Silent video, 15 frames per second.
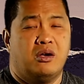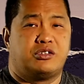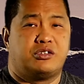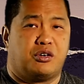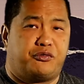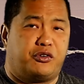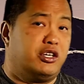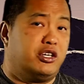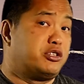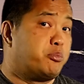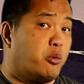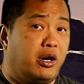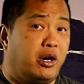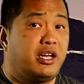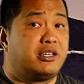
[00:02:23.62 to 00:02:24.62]
So for this
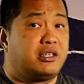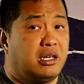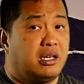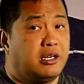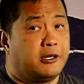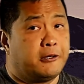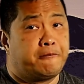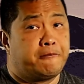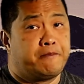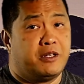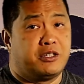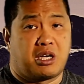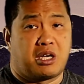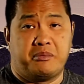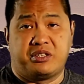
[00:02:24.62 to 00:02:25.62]
morning,
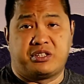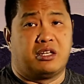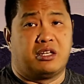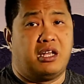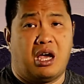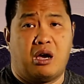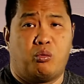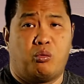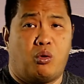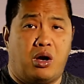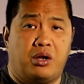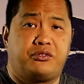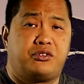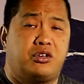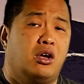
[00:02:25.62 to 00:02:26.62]
this coming Sunday, I
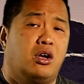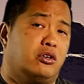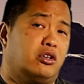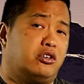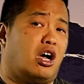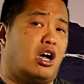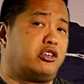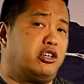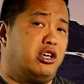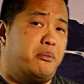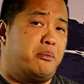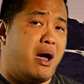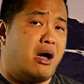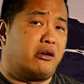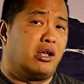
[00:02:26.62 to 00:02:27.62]
want to talk to you
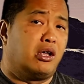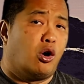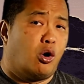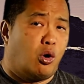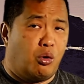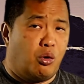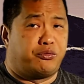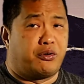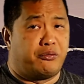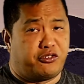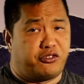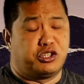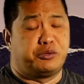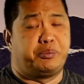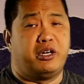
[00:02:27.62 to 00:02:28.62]
about hope from
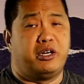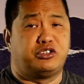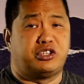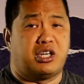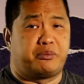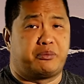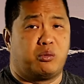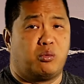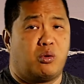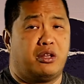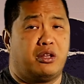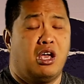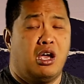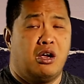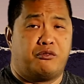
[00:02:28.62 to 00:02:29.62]
1 Peter chapter
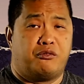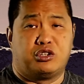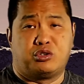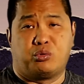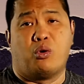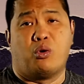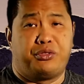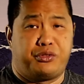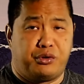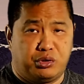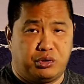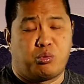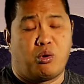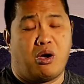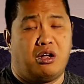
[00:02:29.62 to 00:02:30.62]
1, verse 1
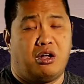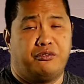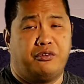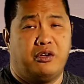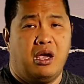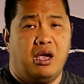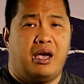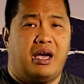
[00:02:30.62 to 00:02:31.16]
through 12.